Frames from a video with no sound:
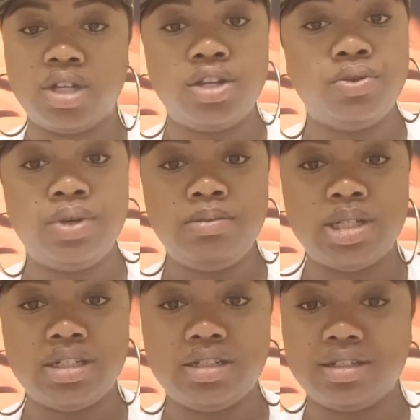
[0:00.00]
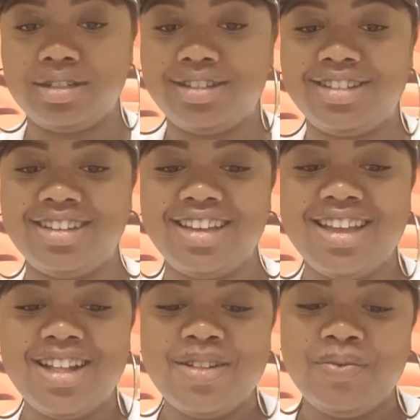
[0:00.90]
A new image.
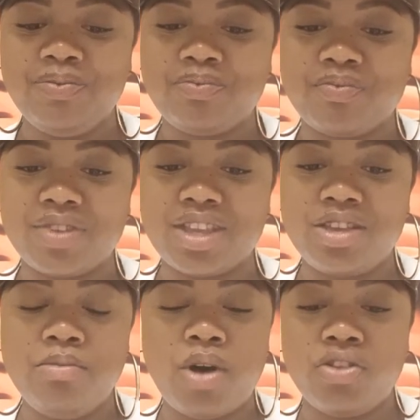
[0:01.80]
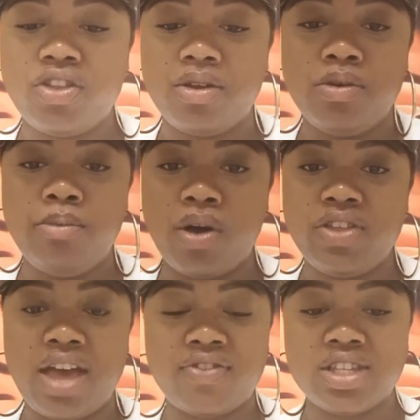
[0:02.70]
You
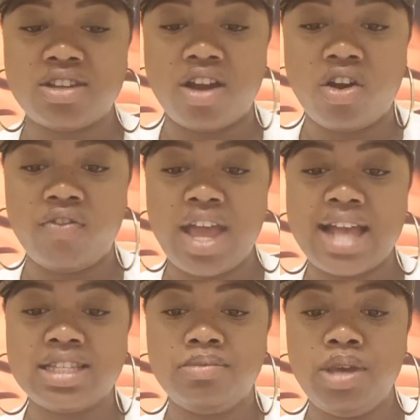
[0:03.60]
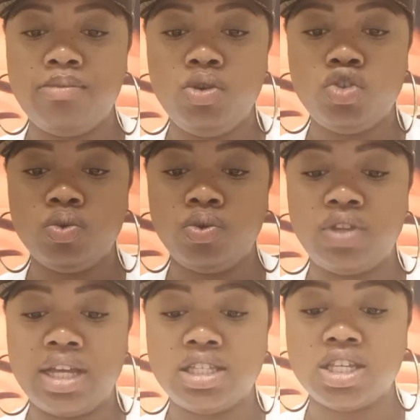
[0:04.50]
both have to start over. It has to be a mutual
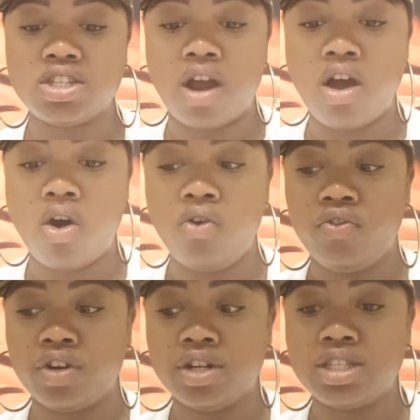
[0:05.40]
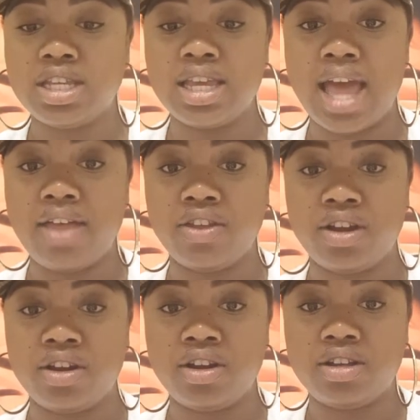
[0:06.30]
thing to start over
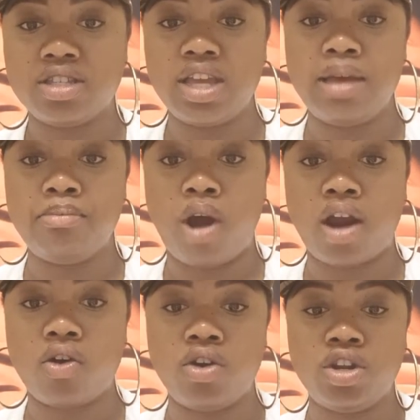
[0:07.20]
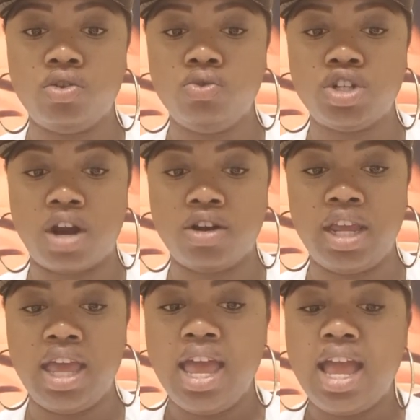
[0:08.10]
together, to embark on a new
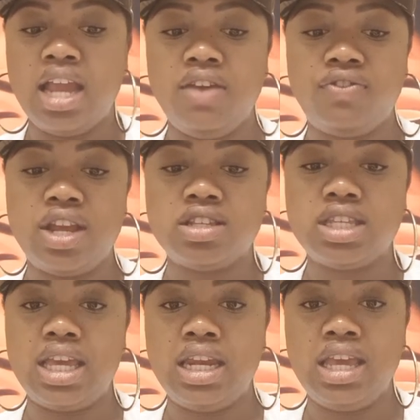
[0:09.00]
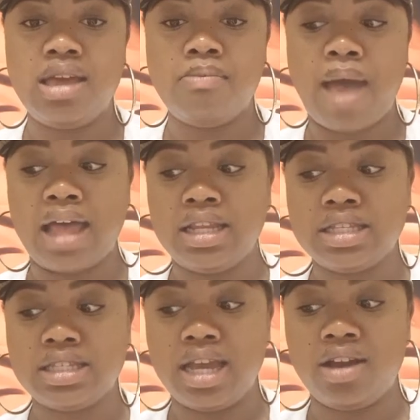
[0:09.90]
journey. And if there's any
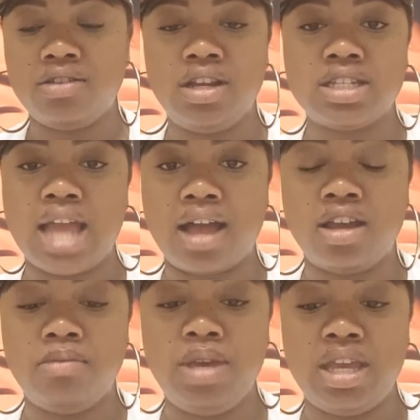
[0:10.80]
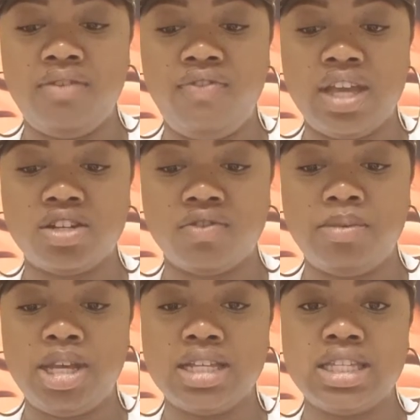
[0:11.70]
imbalance there, there's not going to be any victory,
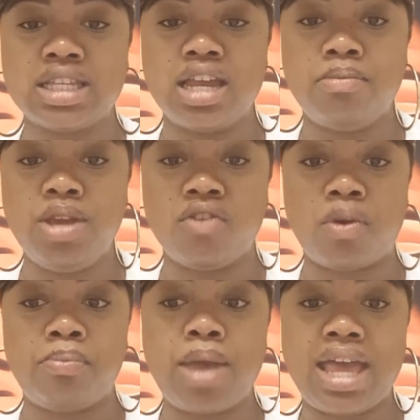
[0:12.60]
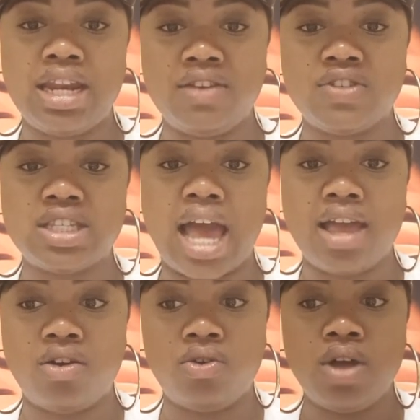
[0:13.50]
because it's going to be a repetitive
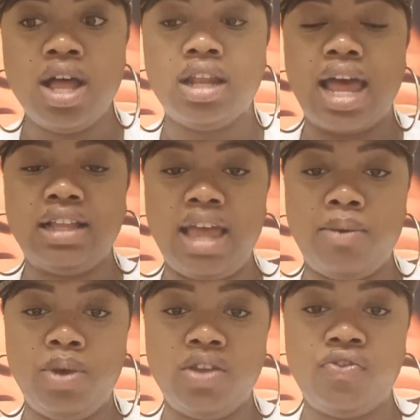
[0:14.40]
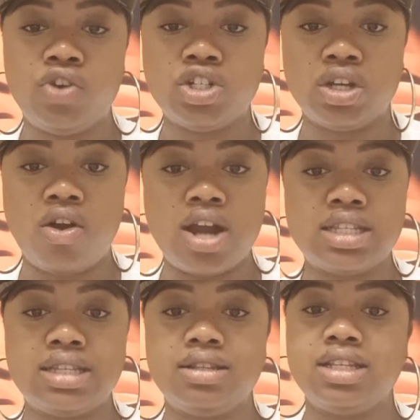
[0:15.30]
cycle, like that Wheel of Fortune
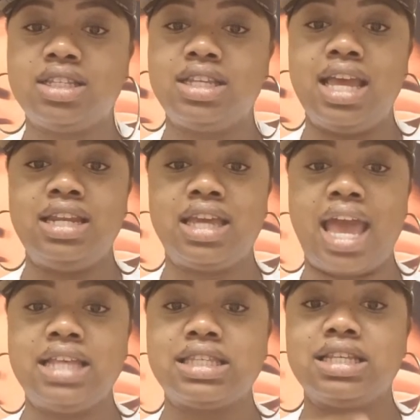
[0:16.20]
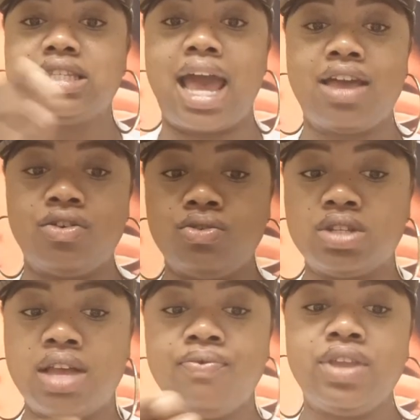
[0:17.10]
card indicates, cycles.